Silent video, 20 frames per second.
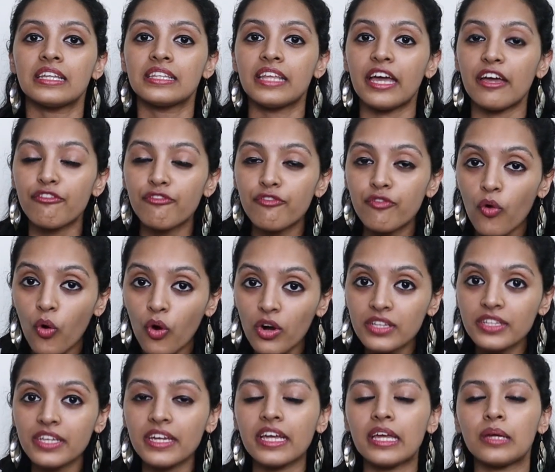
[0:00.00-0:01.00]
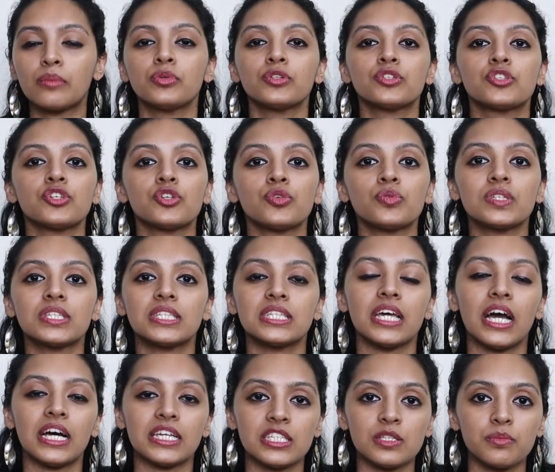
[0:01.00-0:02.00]
therefore they're able to use
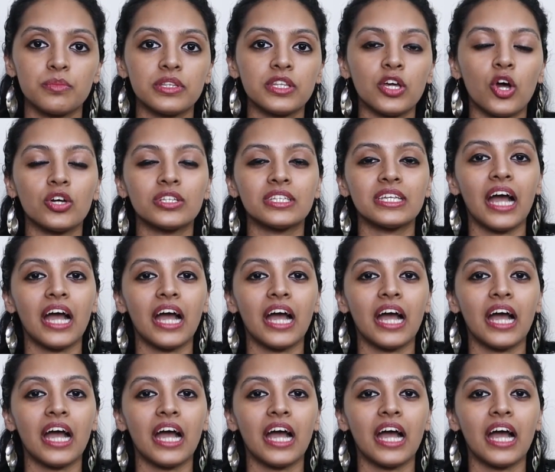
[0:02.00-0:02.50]
the Asmita,